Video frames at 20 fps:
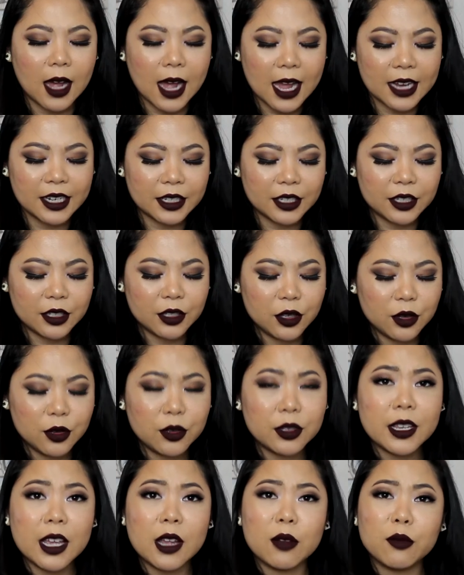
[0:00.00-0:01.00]
I just
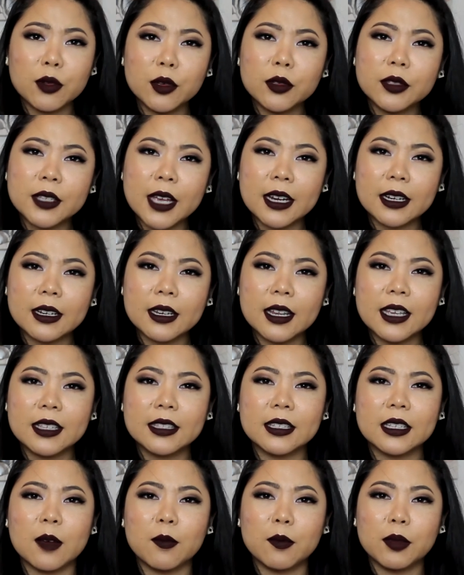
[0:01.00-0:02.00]
used a Real
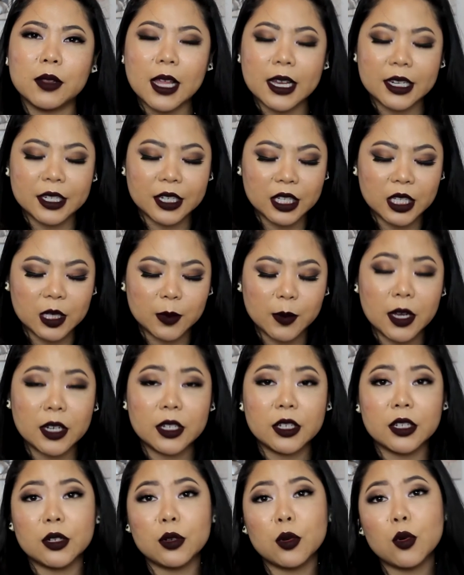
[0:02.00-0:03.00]
Techniques complexion
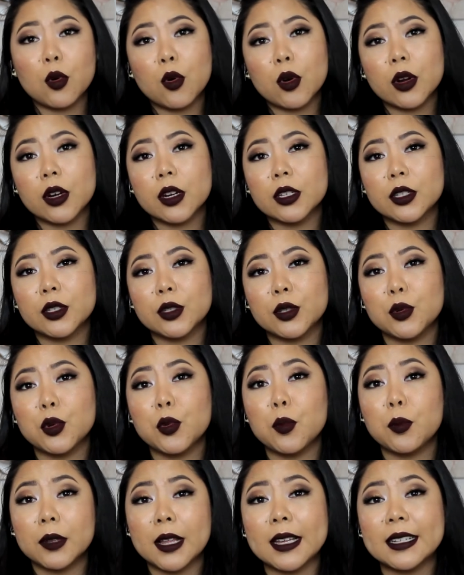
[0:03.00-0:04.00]
sponge in order
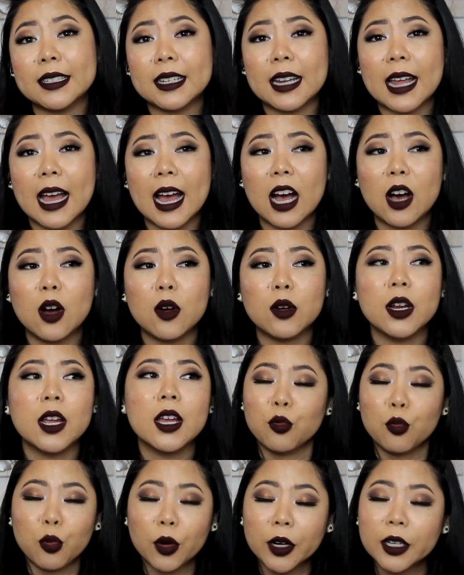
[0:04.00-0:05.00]
to blend it out.
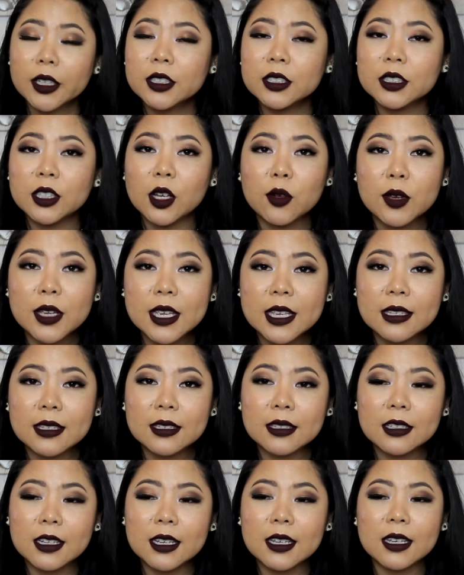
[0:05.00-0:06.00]
Works so
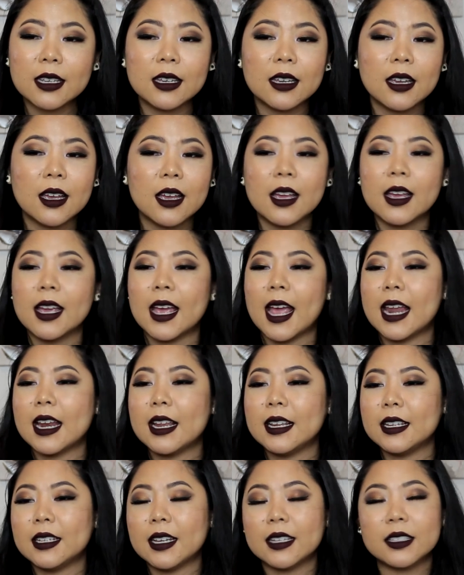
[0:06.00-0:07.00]
easily, and
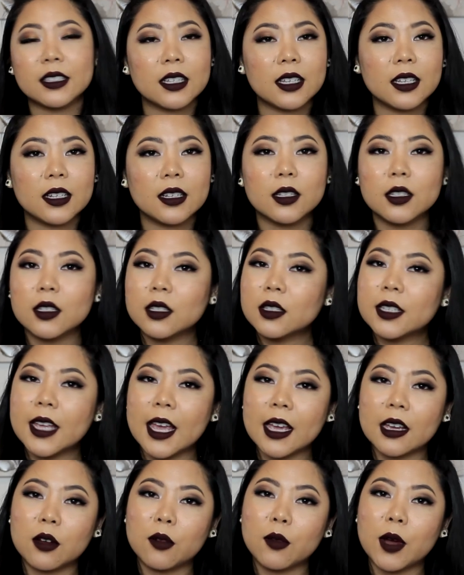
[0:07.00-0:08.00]
it doesn't
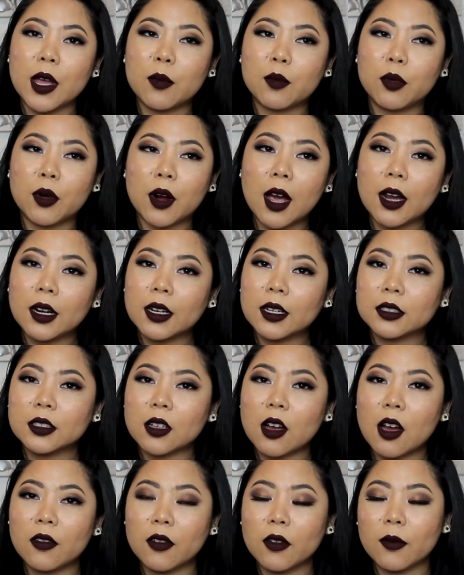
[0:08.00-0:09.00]
take away product
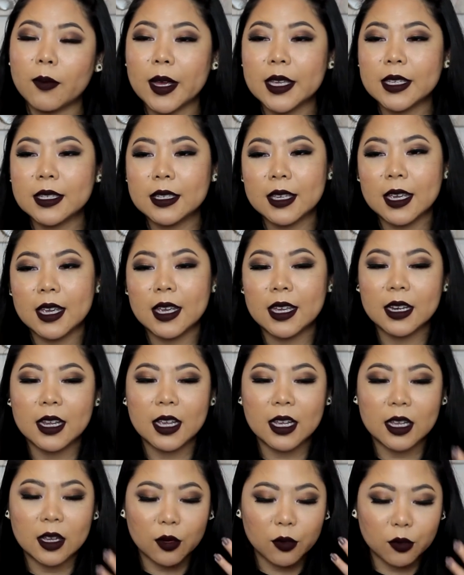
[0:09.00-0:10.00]
off of my skin.
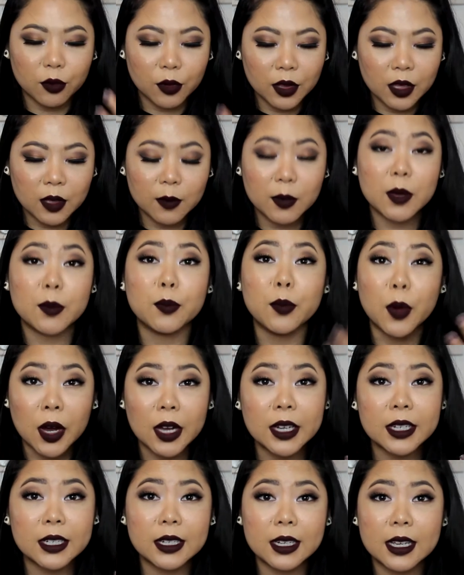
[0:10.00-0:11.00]
It can really be
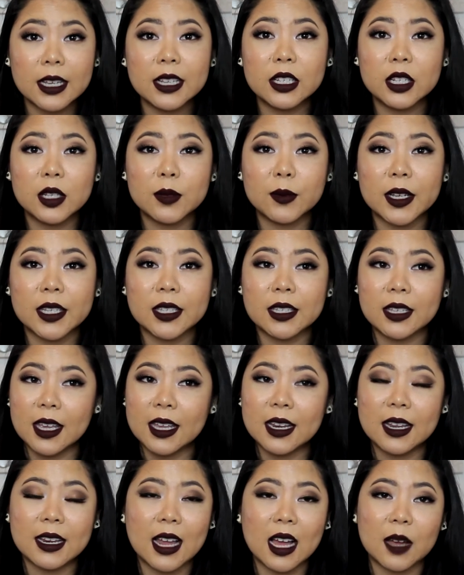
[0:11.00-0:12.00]
pushed into my
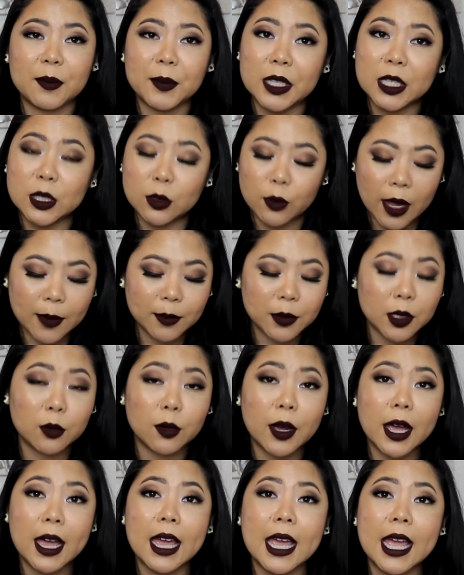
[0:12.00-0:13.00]
skin and not be swiped
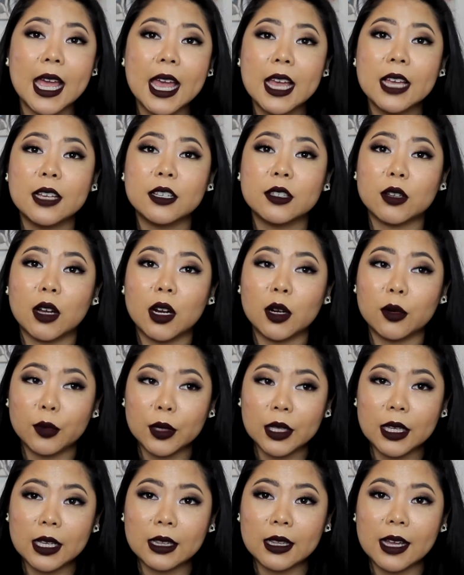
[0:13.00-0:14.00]
away. So I
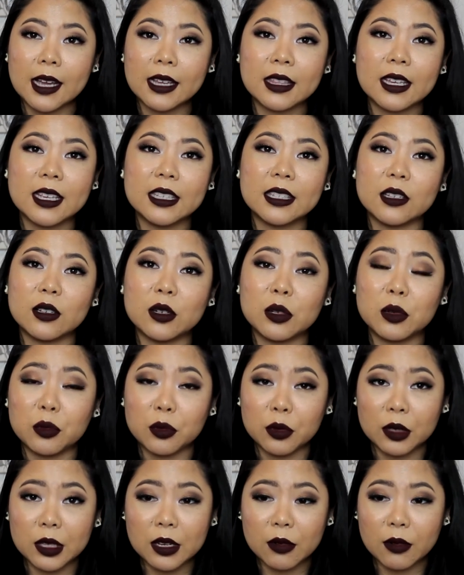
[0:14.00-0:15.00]
really like this
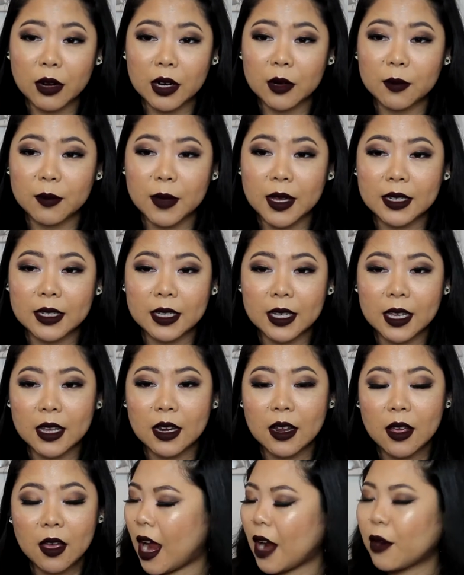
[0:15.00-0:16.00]
and really recommend
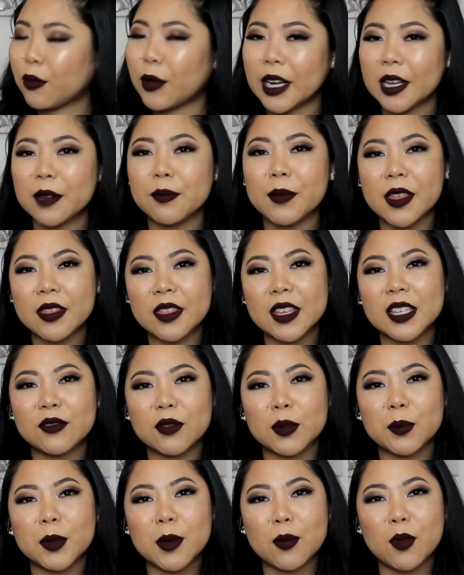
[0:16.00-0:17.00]
it. I recommend this
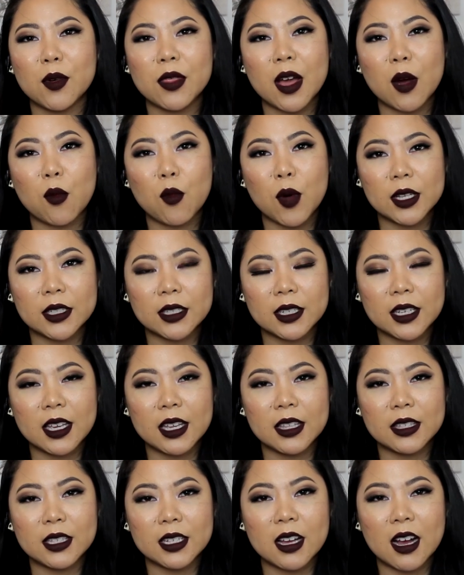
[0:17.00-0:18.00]
for people that want to
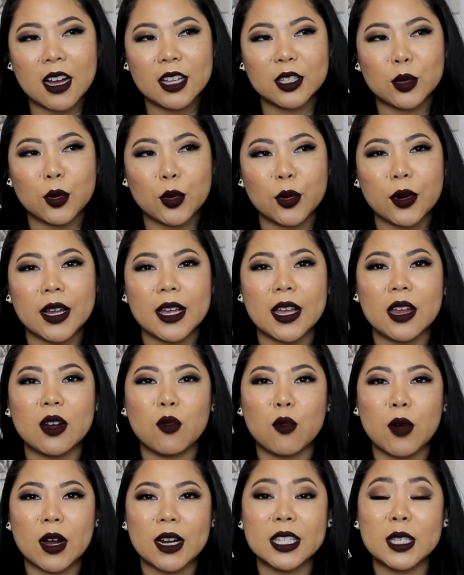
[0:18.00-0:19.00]
get into contouring
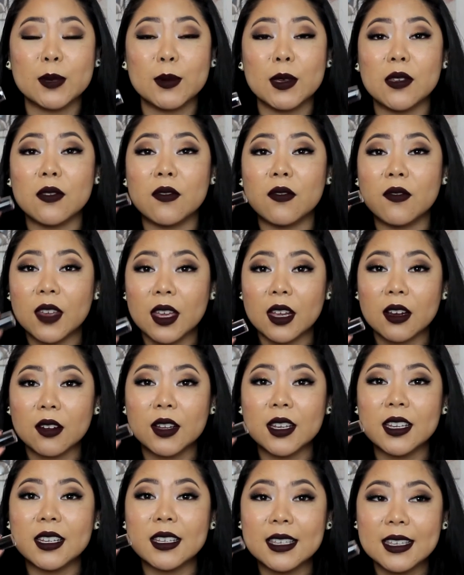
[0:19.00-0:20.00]
and want it to be
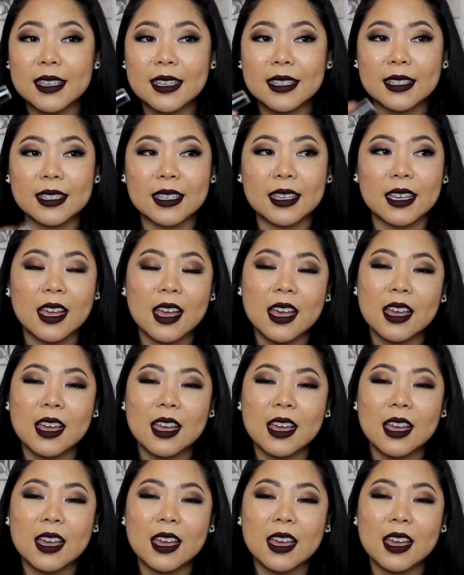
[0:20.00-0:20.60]
very easy.